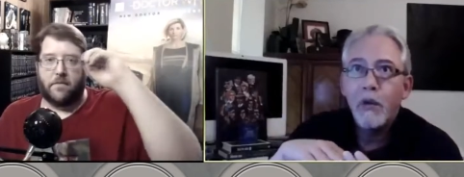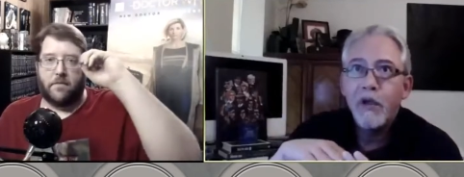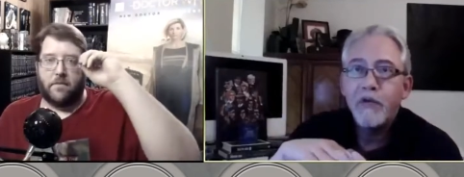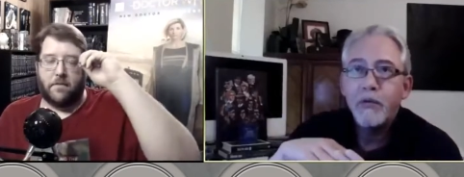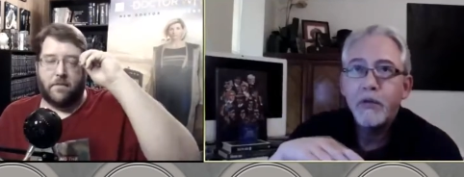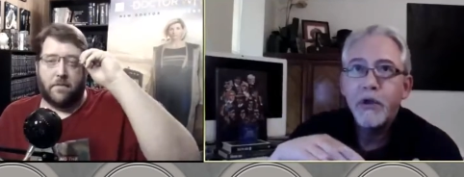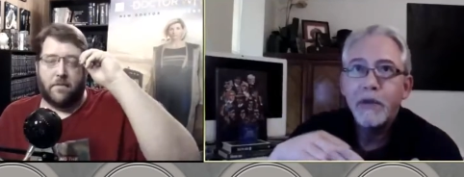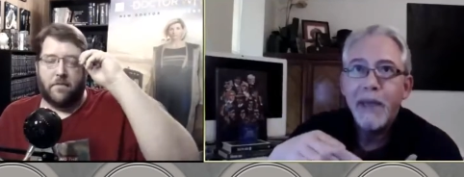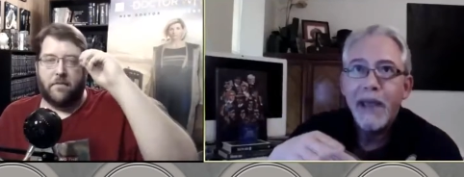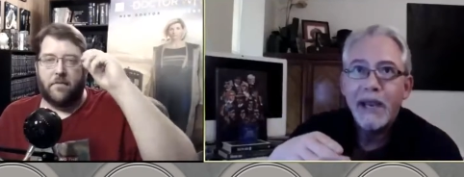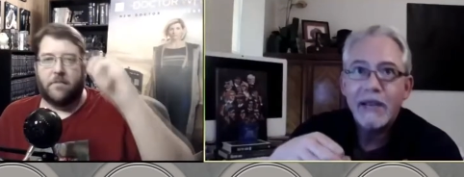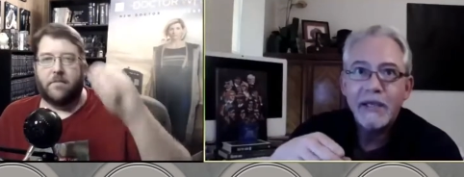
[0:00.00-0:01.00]
Speaker 1: if you look
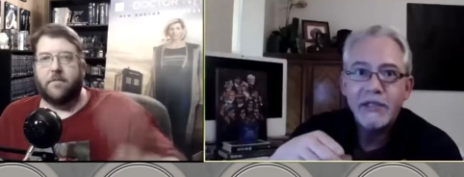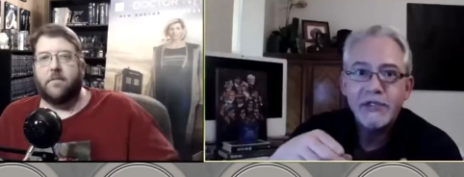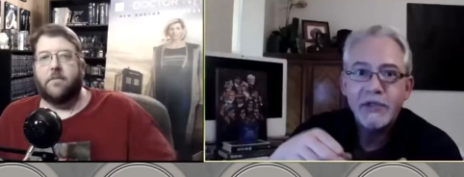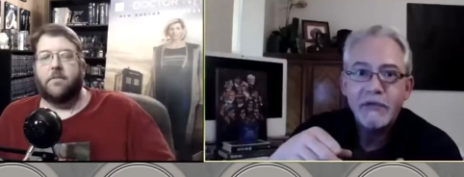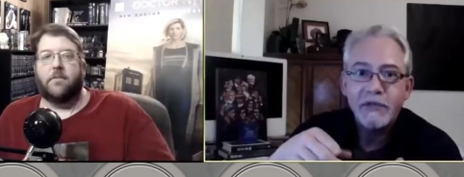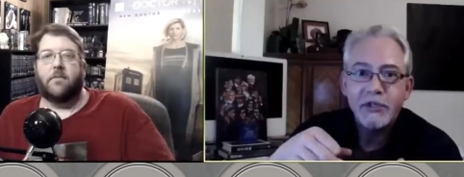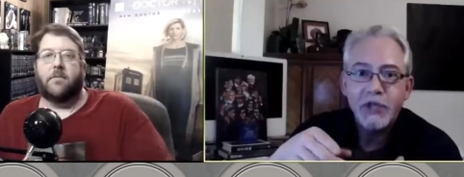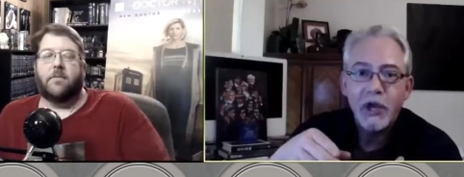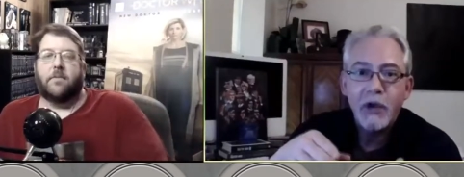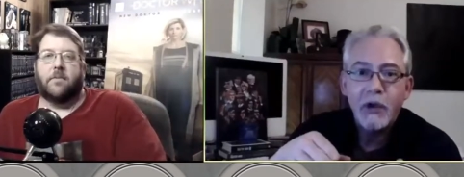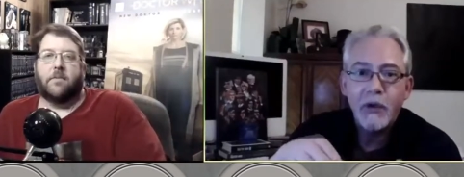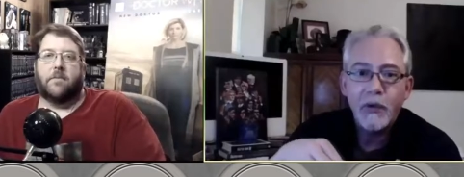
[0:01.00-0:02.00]
back at the history of the
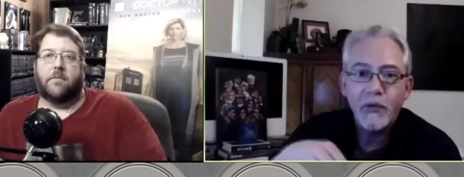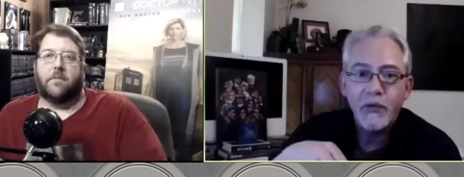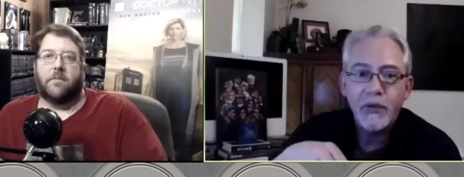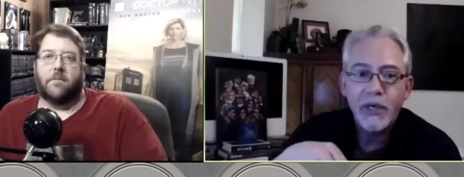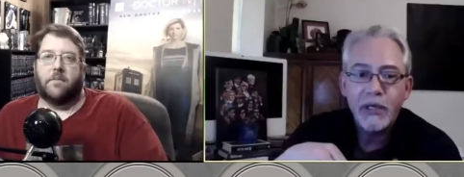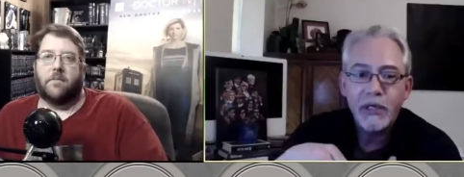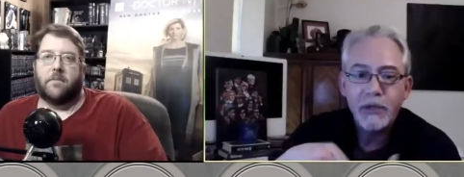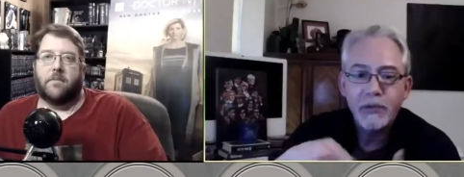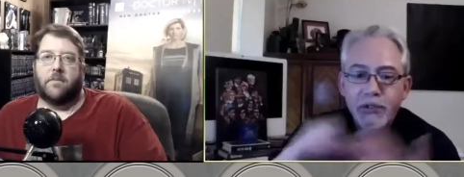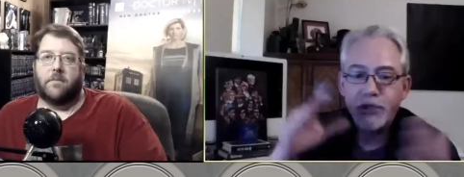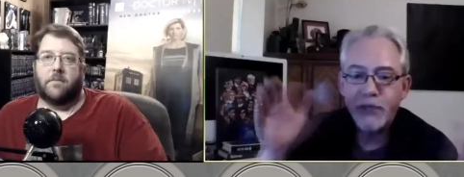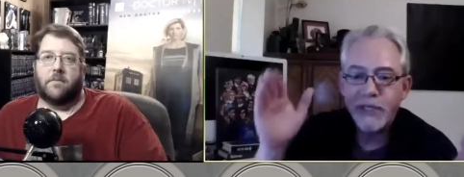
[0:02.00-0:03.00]
show, you can
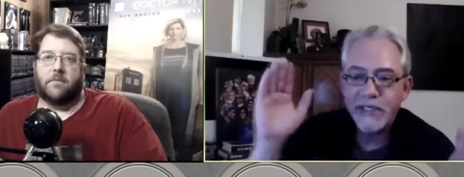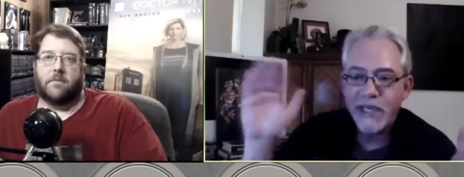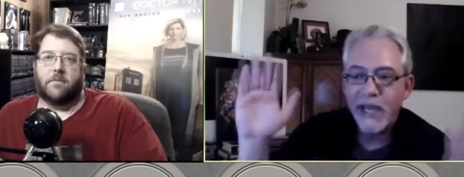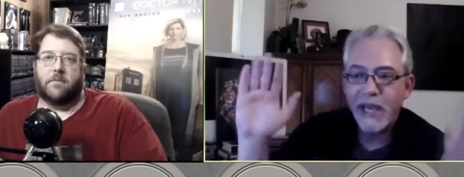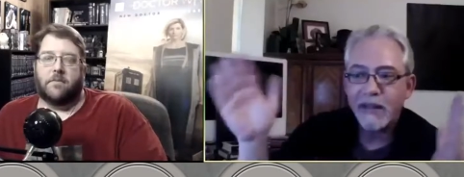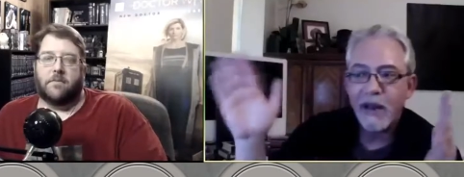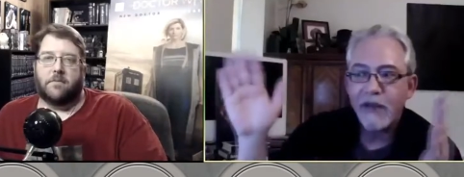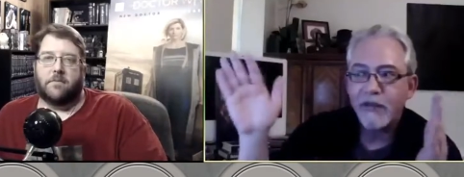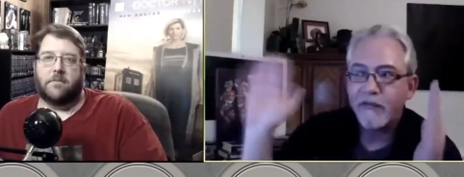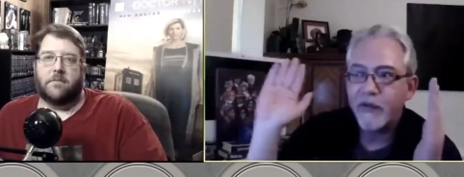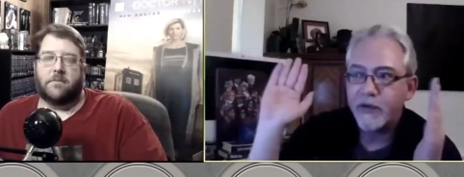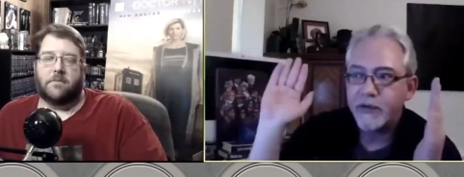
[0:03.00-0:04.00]
use you can take a lot of
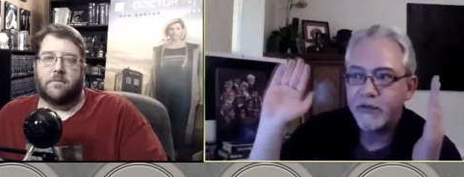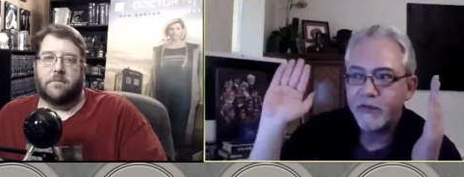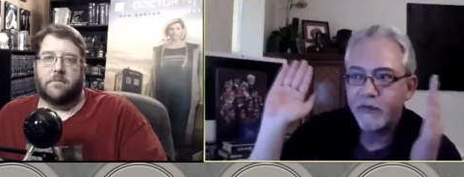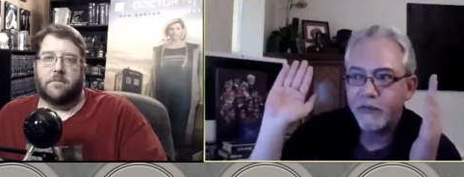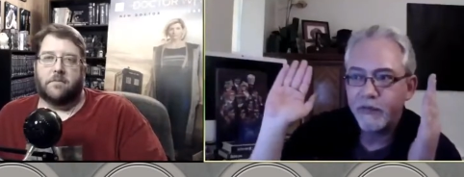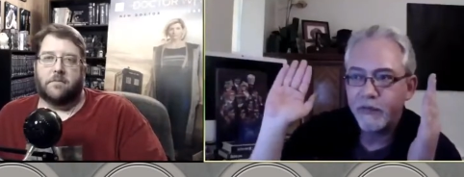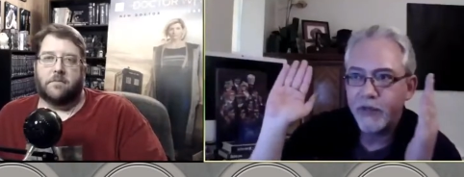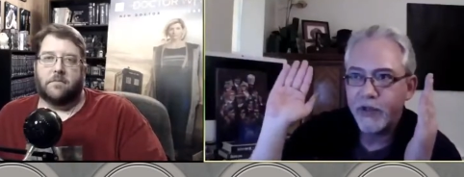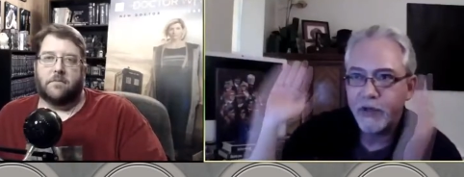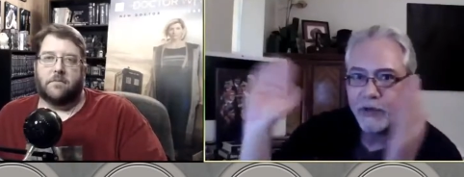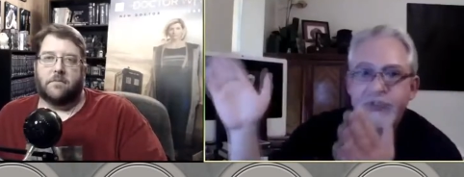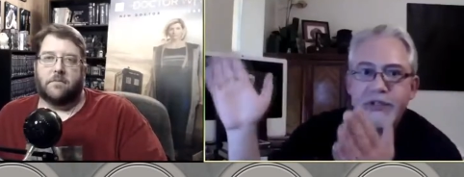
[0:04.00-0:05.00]
the folks who with the
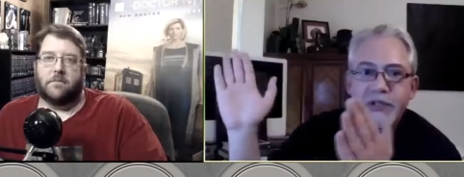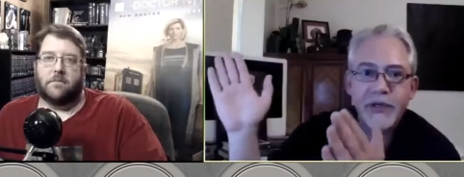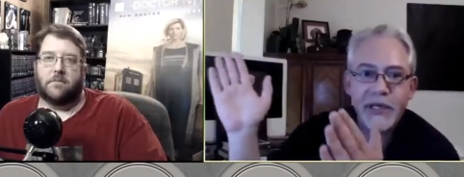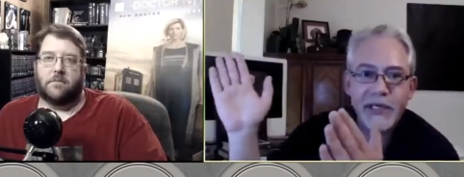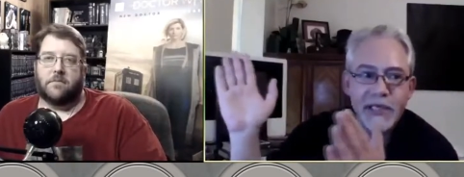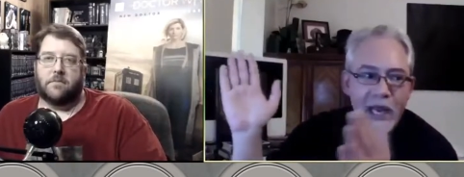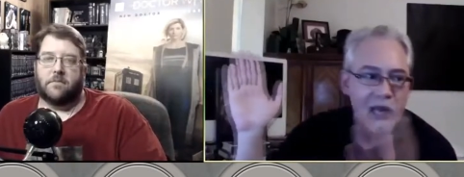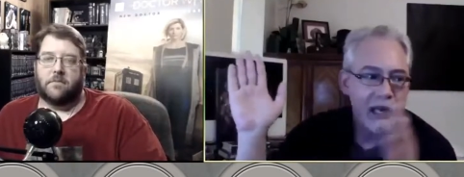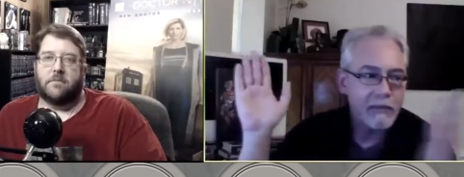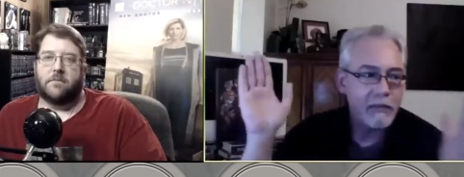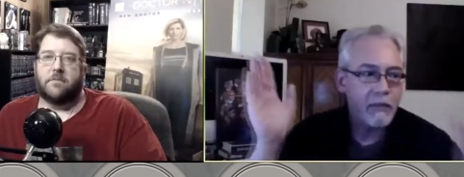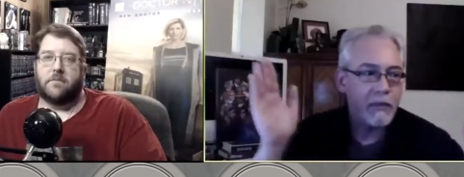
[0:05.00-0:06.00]
new series
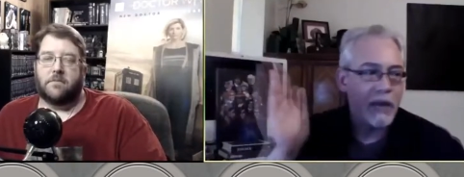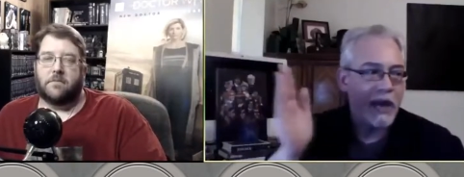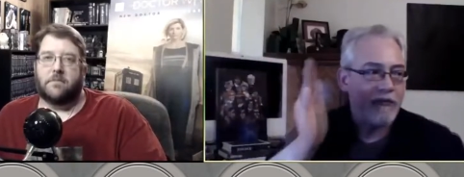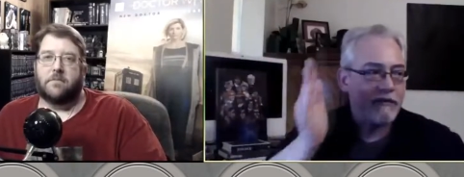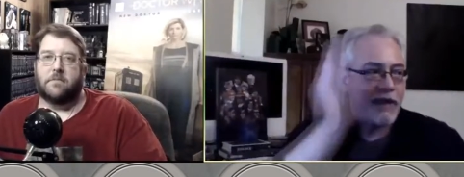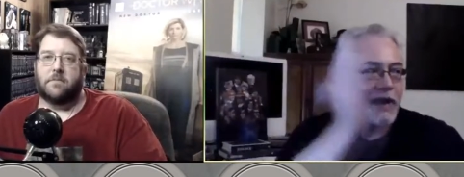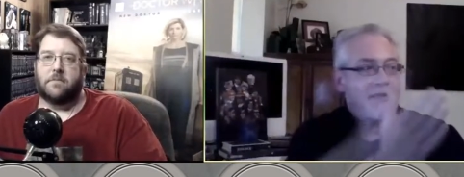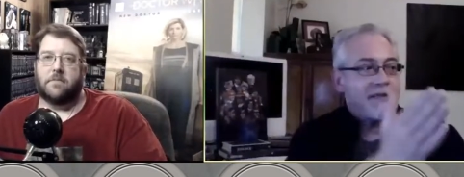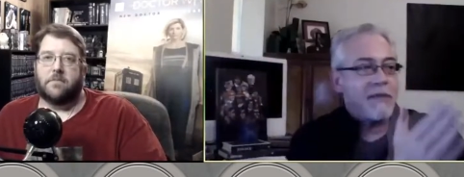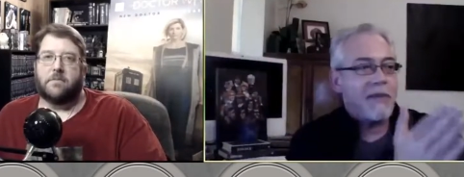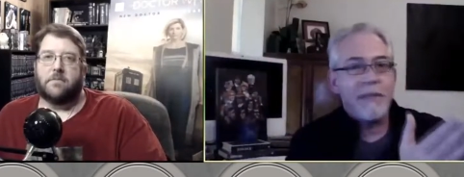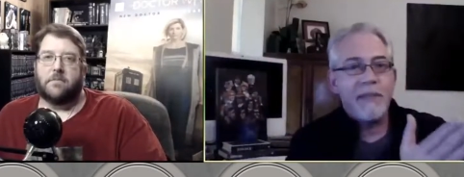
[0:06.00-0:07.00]
and kind of line
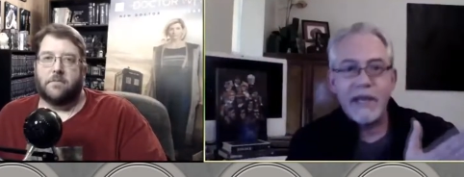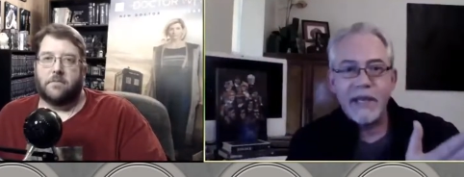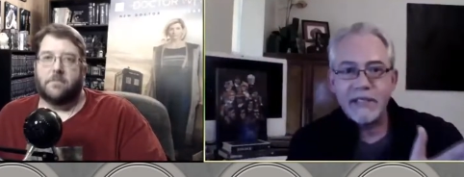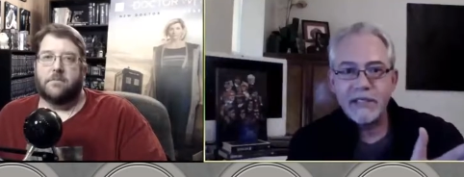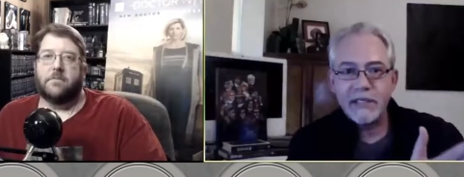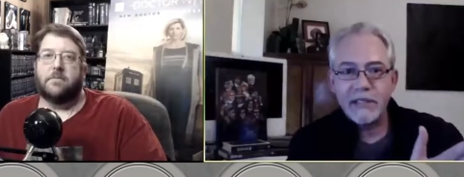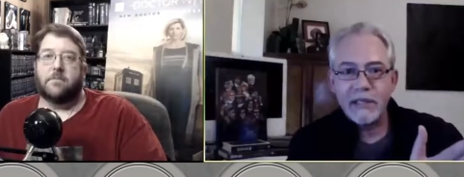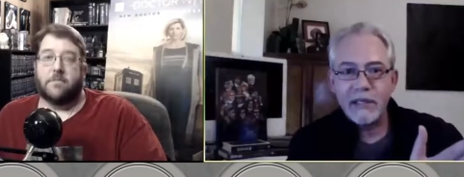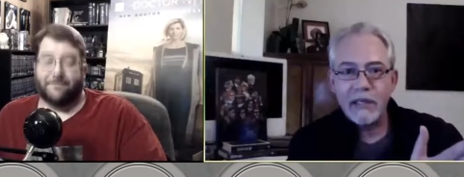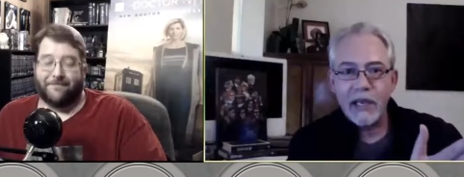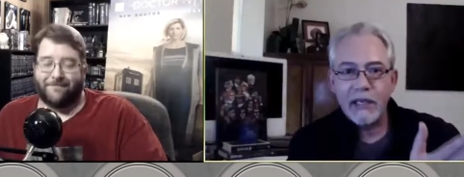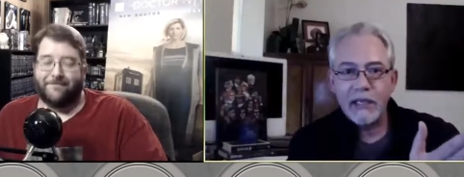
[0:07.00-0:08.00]
them up against
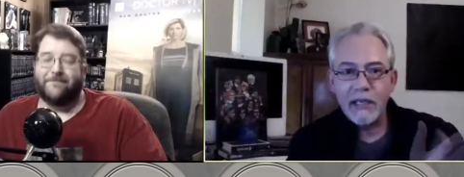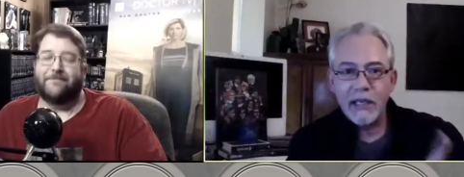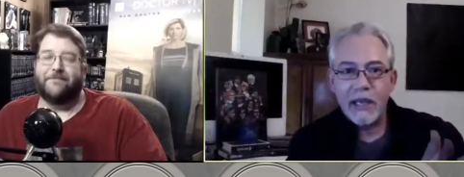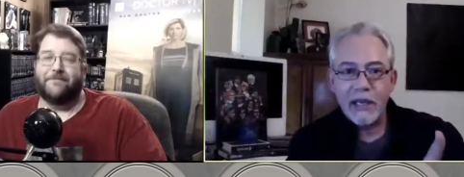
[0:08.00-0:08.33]
mm-hmm.